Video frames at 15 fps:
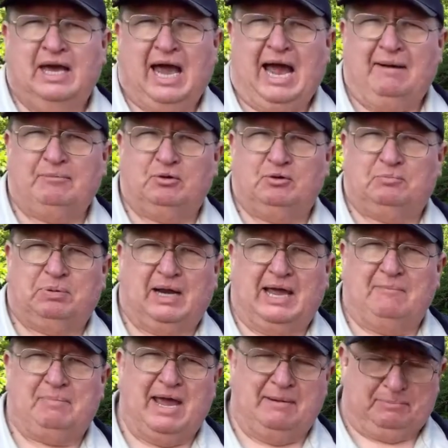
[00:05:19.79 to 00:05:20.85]
I'm gonna
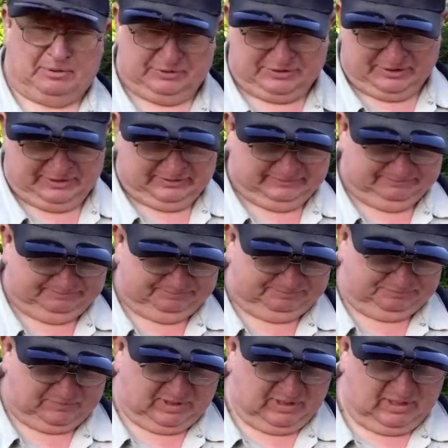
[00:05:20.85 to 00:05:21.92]
plant peppers.
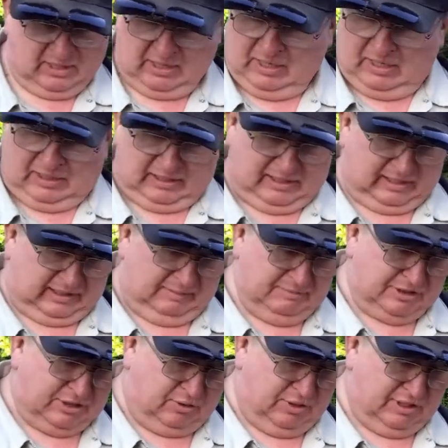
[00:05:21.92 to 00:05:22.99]
And let
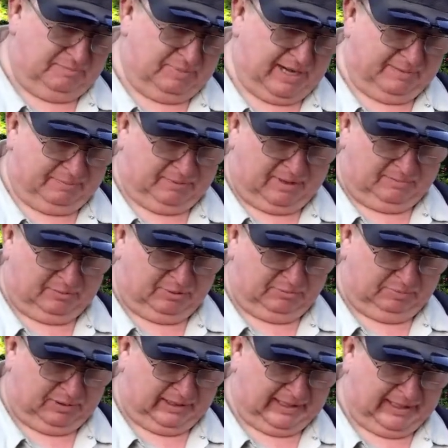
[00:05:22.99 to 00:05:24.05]
me show you the pepper I'm gonna
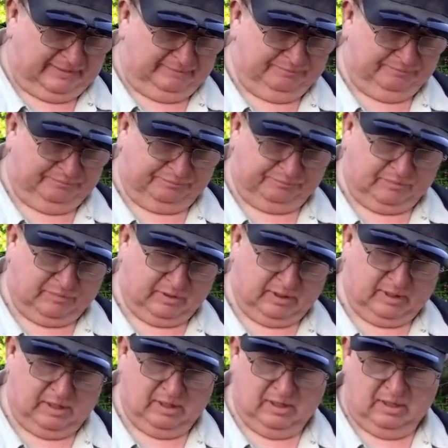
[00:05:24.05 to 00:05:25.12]
plant.
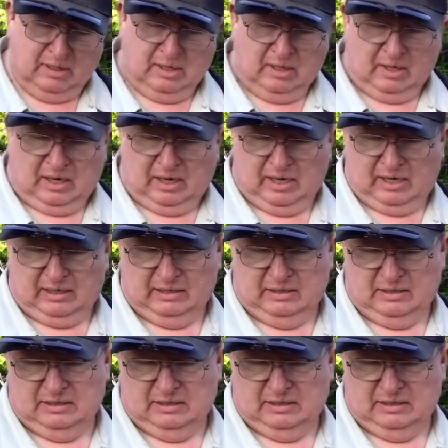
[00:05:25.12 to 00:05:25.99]
Uh,